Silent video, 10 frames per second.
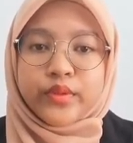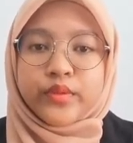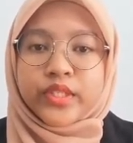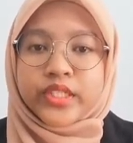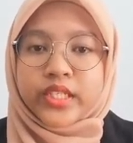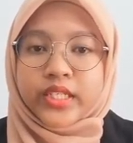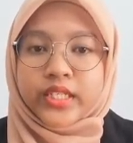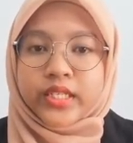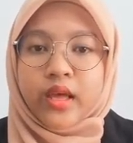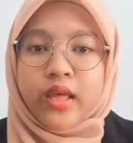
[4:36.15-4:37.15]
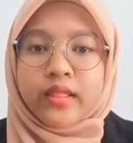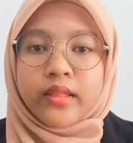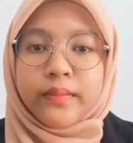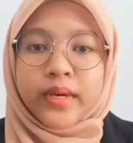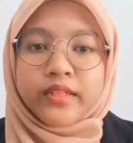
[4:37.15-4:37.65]
which is
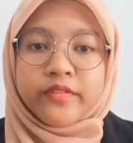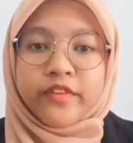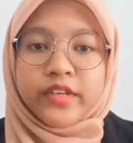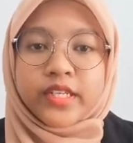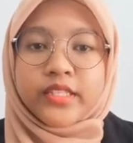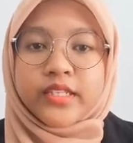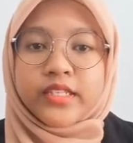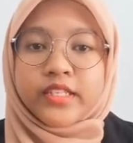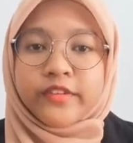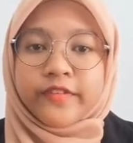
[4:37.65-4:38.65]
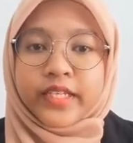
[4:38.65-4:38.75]
Tembat Forest Reserve